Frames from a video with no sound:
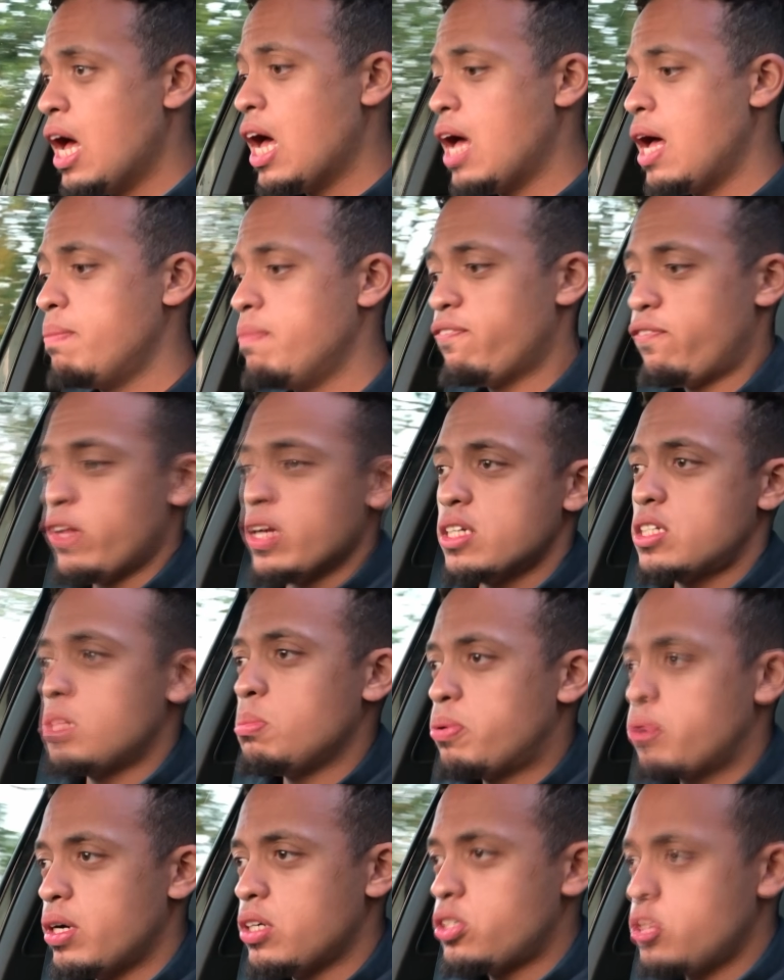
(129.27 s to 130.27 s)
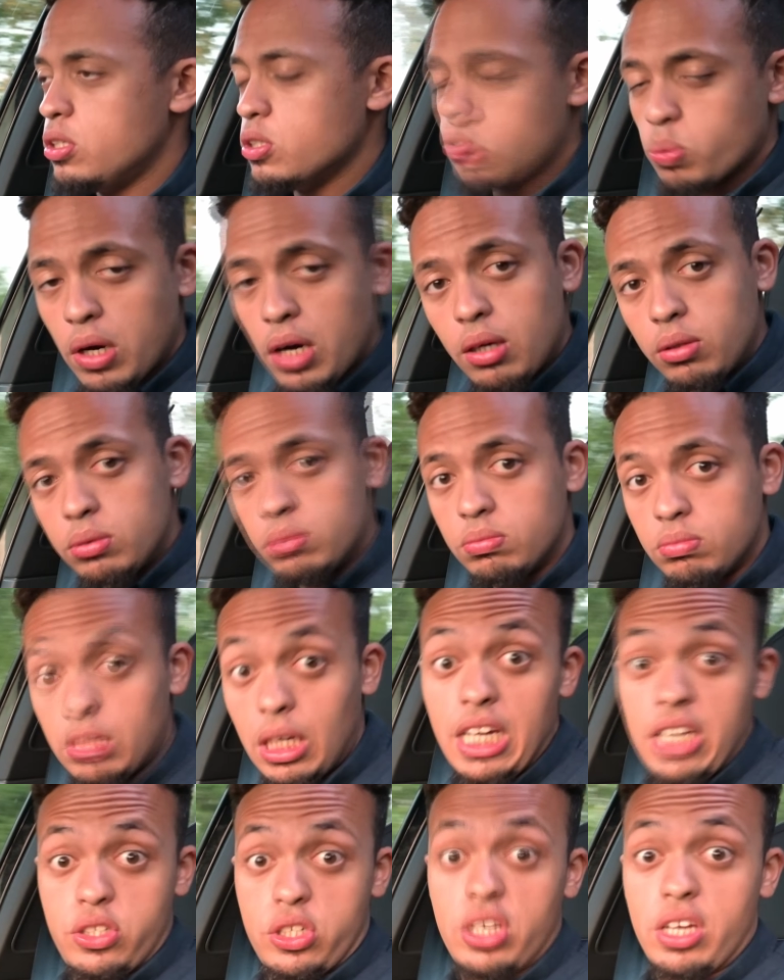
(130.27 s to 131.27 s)
Um, first impressions, well,
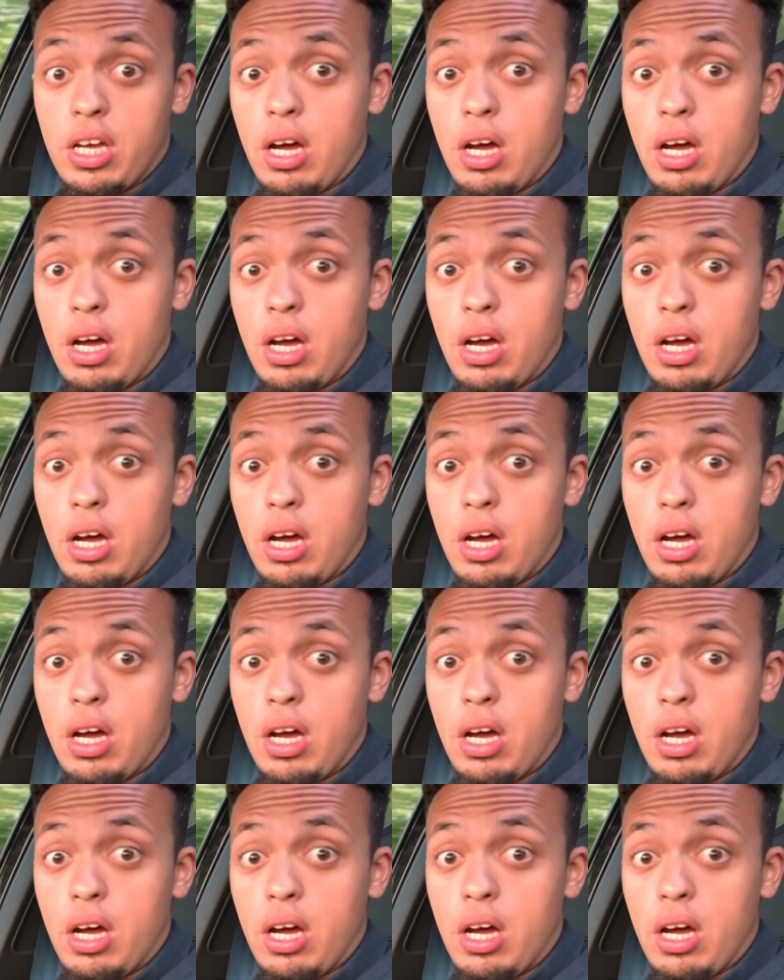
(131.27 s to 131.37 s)
it's a